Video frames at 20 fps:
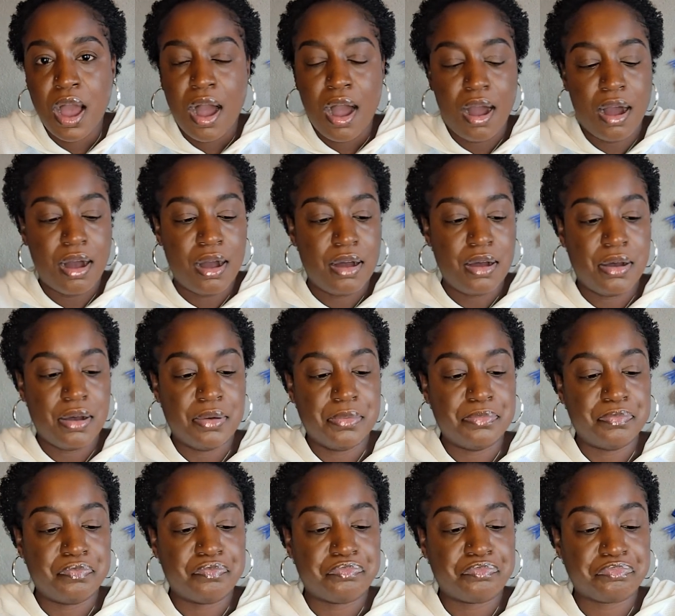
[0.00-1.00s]

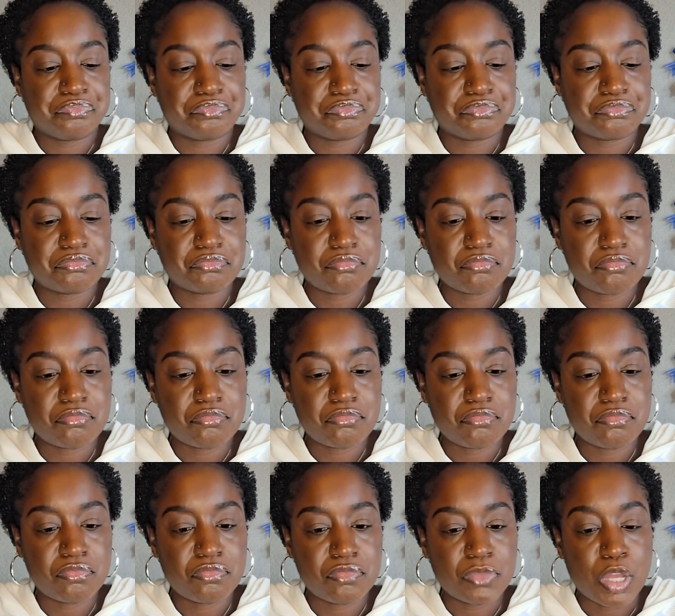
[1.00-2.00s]

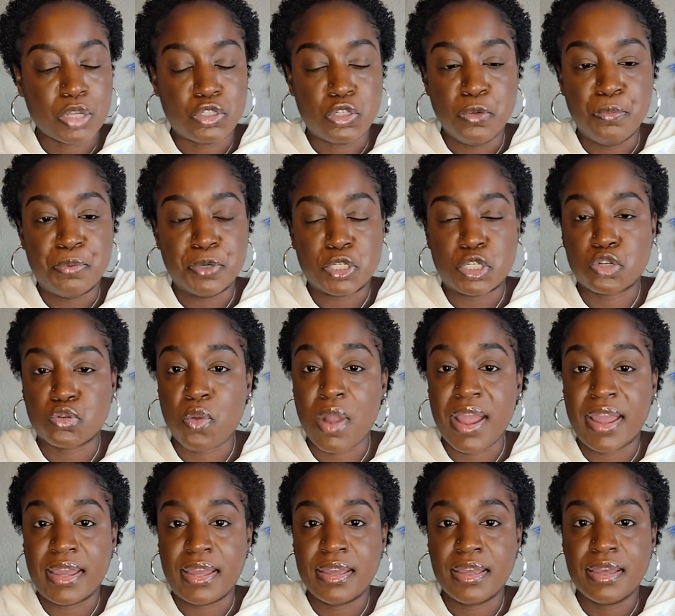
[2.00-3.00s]
to
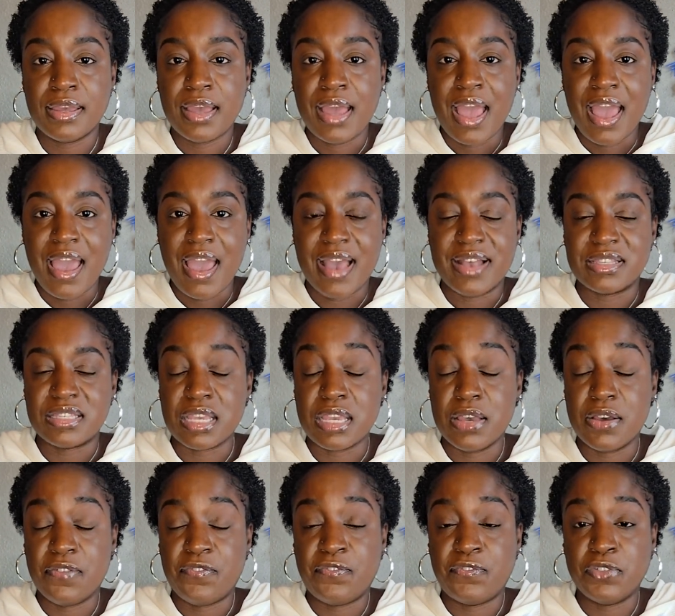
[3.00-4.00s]
portray as
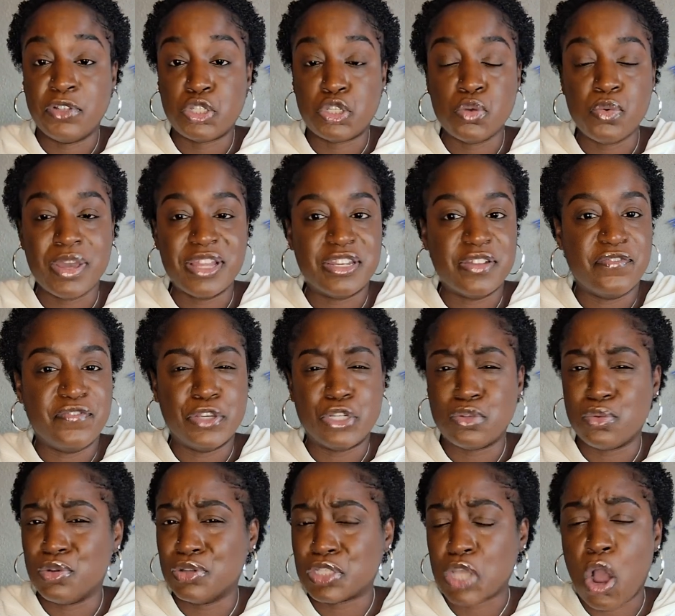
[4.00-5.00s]
if two
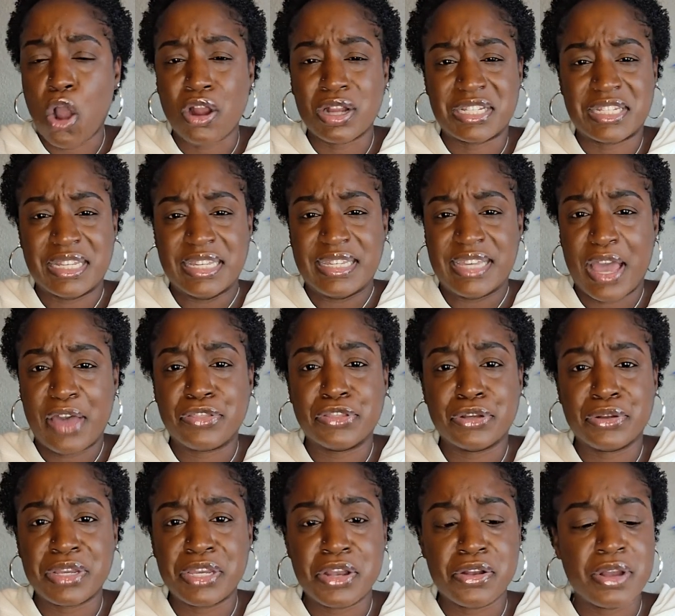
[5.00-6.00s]
individuals are
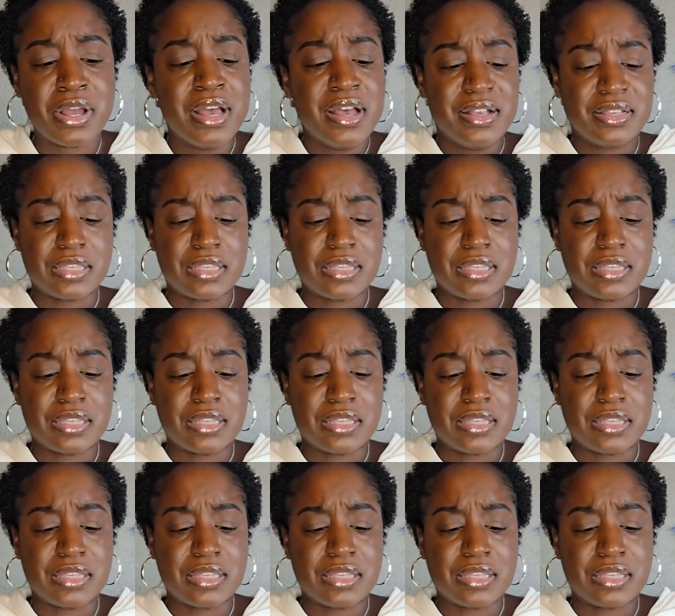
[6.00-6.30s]
together here.